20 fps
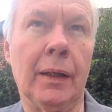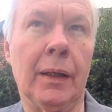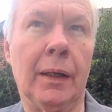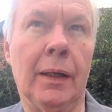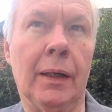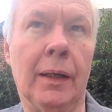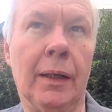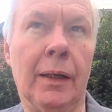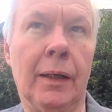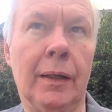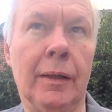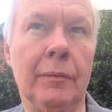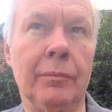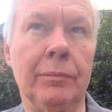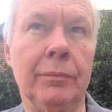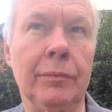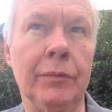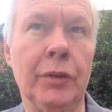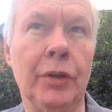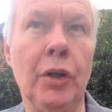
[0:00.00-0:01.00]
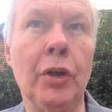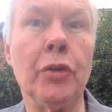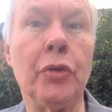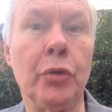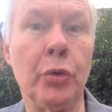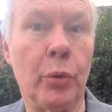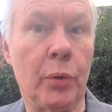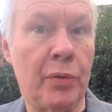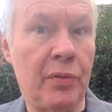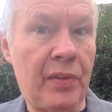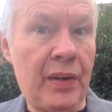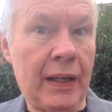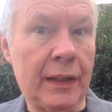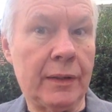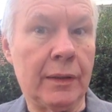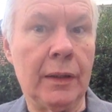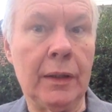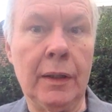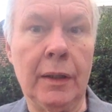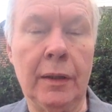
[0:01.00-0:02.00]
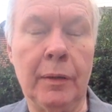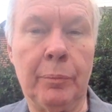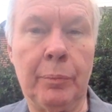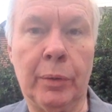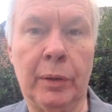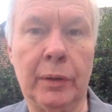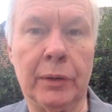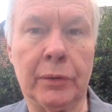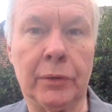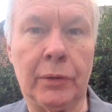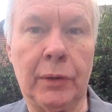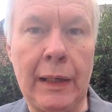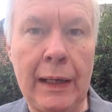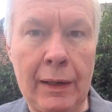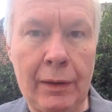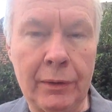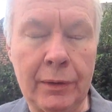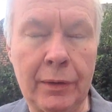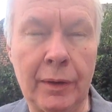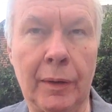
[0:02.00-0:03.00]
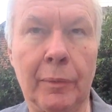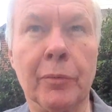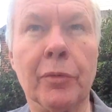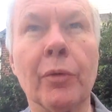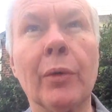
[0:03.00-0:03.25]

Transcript: to affect political outcomes.